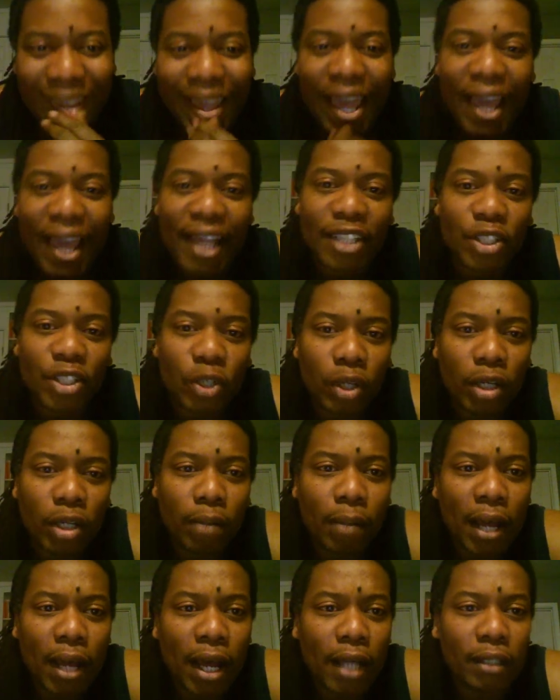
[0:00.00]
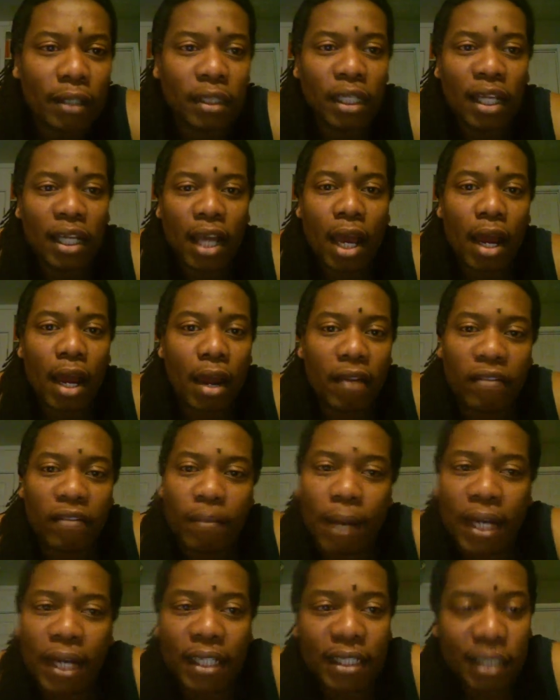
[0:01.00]
and talk about how
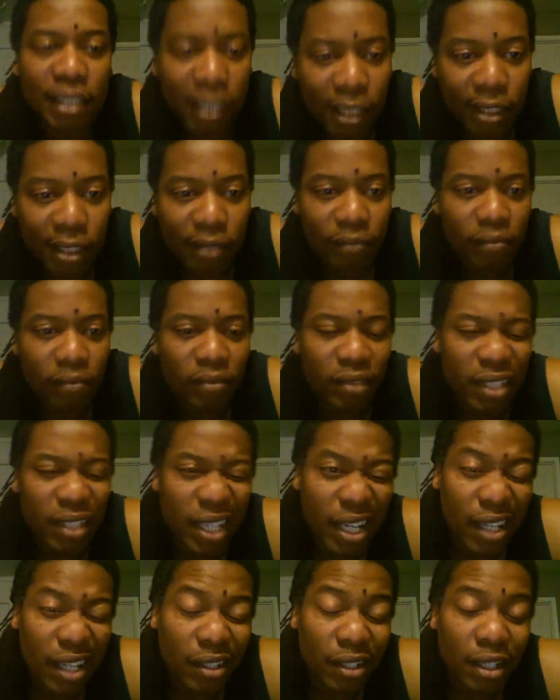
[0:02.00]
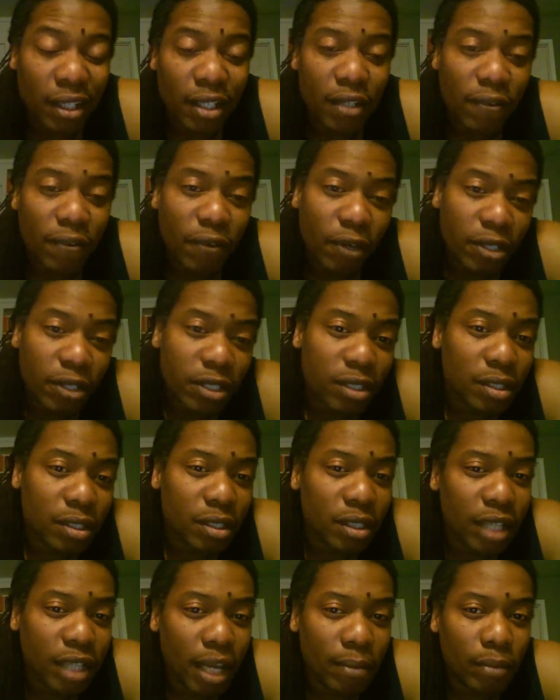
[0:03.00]
everybody did. Now, first
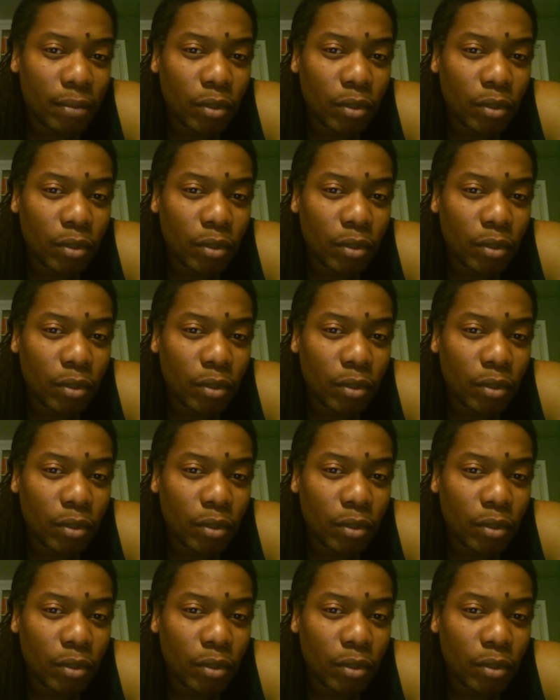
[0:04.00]
game I'm